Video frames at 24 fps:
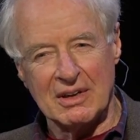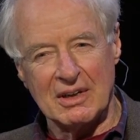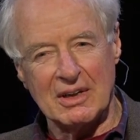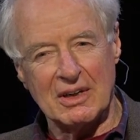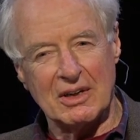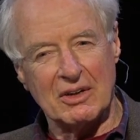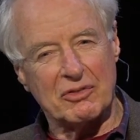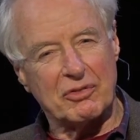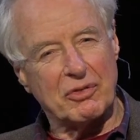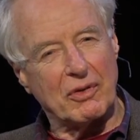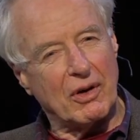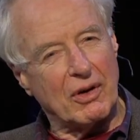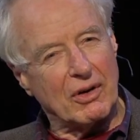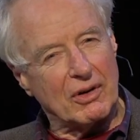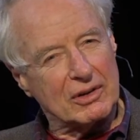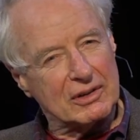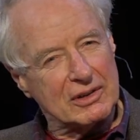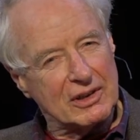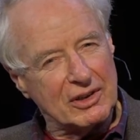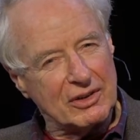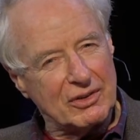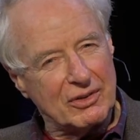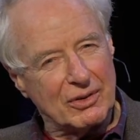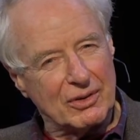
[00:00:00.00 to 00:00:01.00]
if
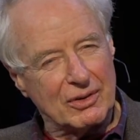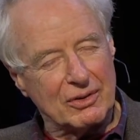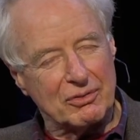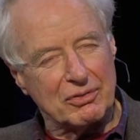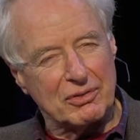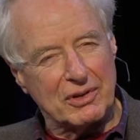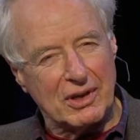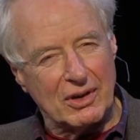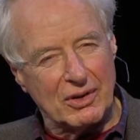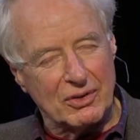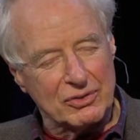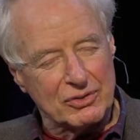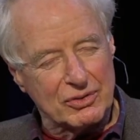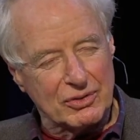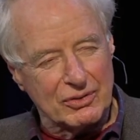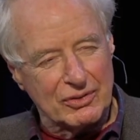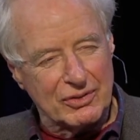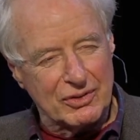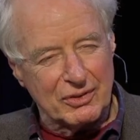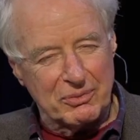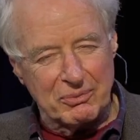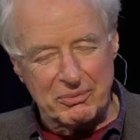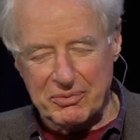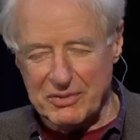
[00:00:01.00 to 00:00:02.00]
Arlie could have counseled
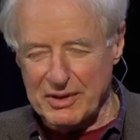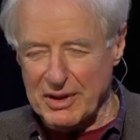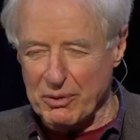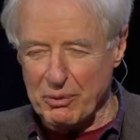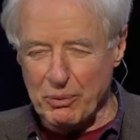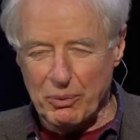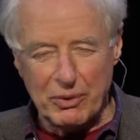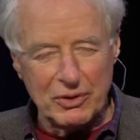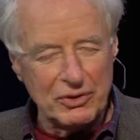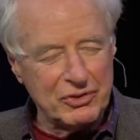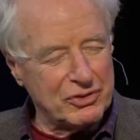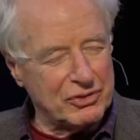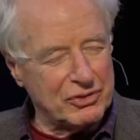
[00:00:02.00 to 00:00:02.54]
them, they would